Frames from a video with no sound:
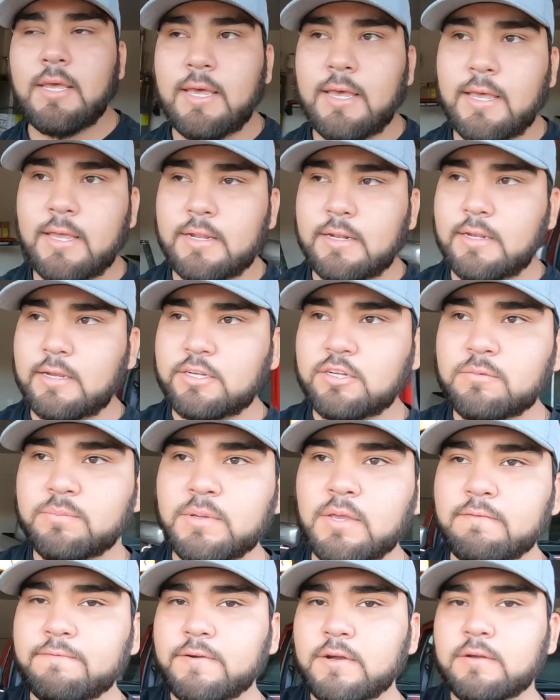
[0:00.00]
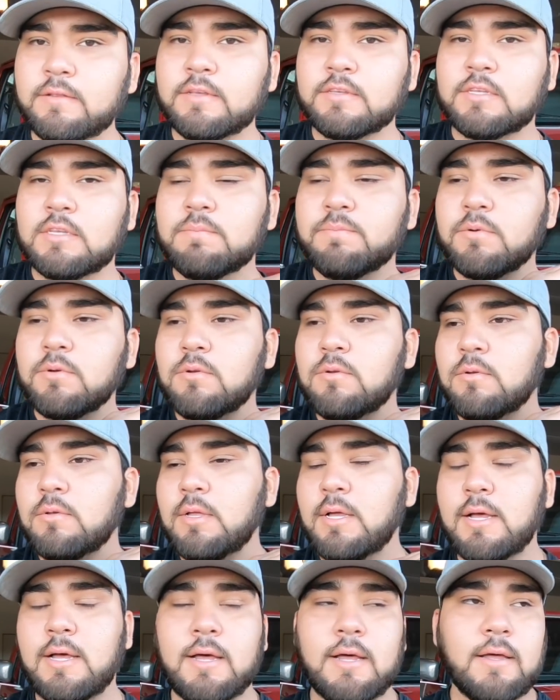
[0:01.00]
And it should be a fairly
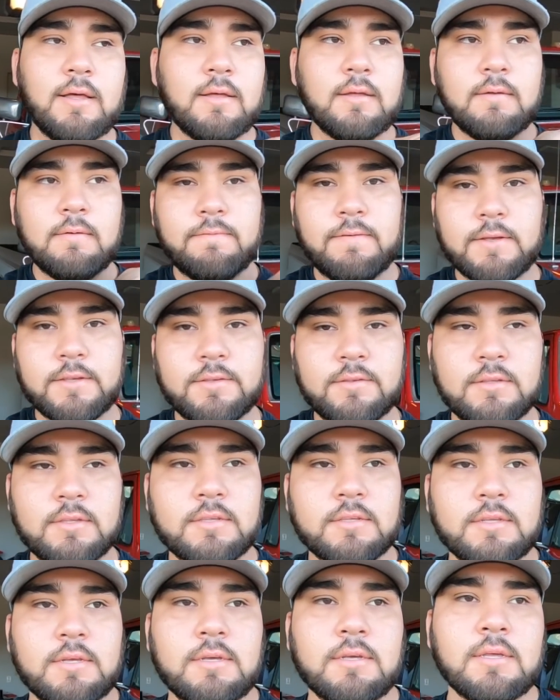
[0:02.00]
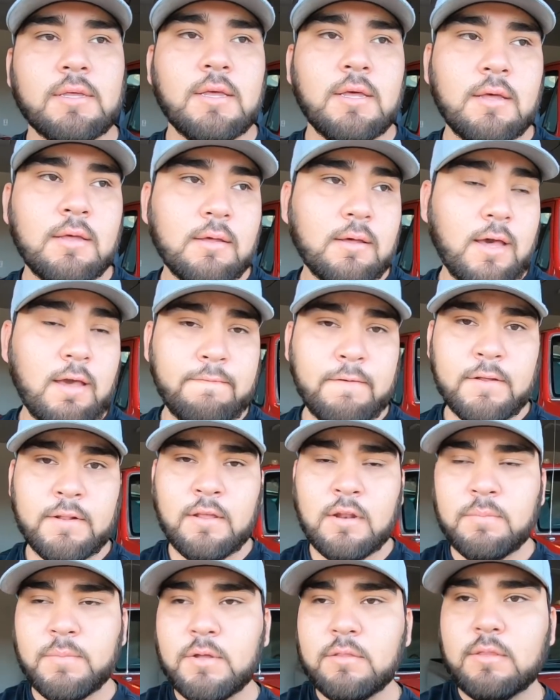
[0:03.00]
simple fix to this thing. I found
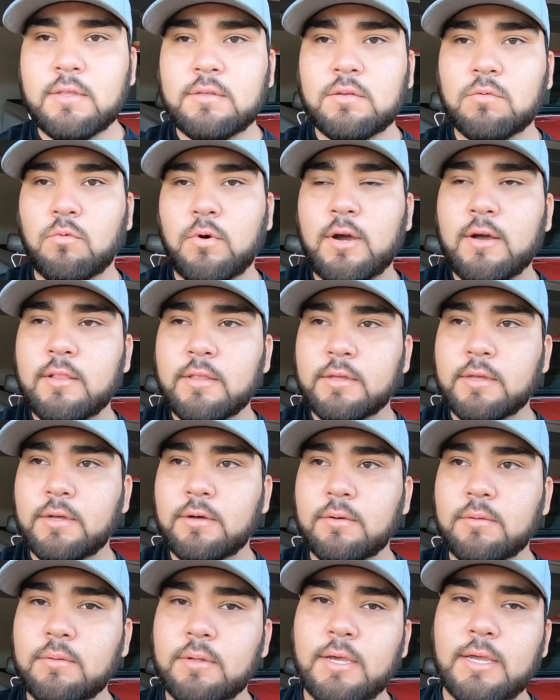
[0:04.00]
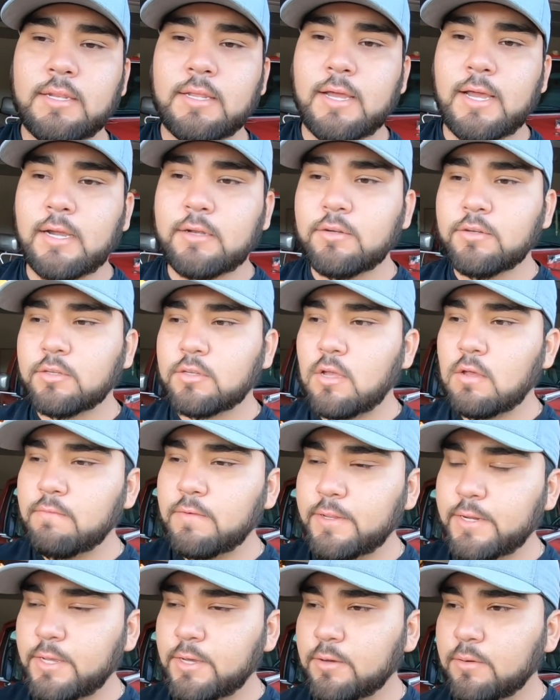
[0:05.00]
out about this a while ago, and I actually saw a
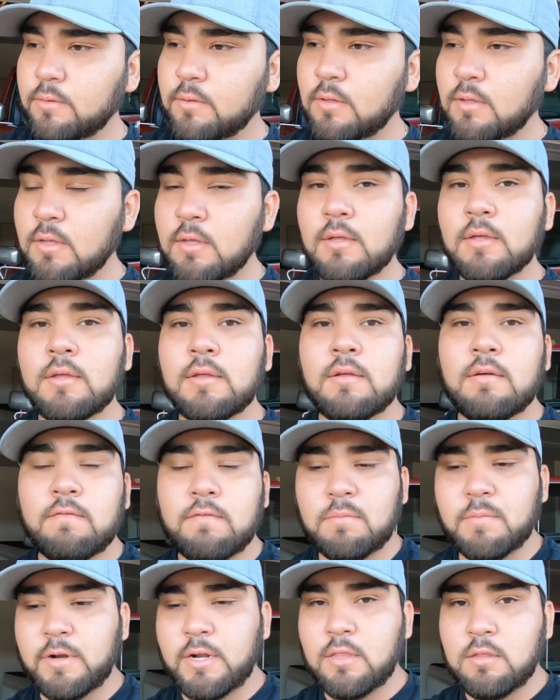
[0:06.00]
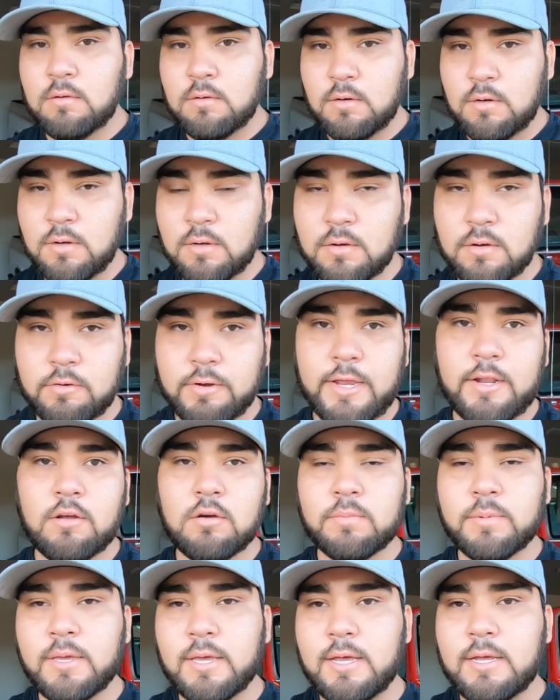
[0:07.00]
video from another great
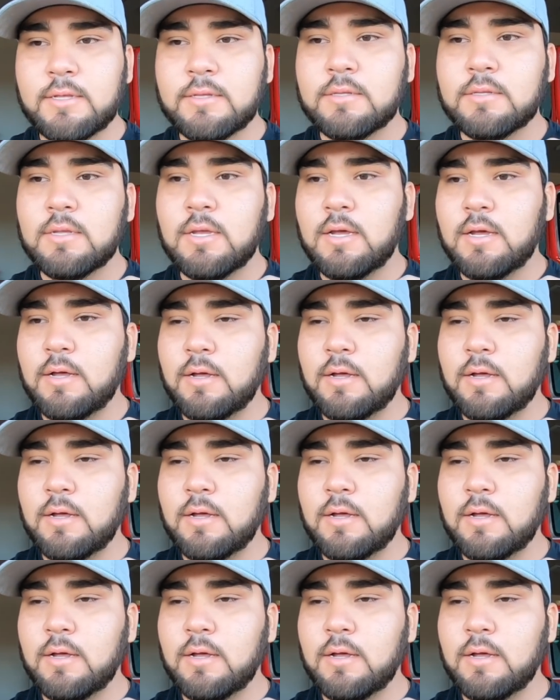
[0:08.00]
OBS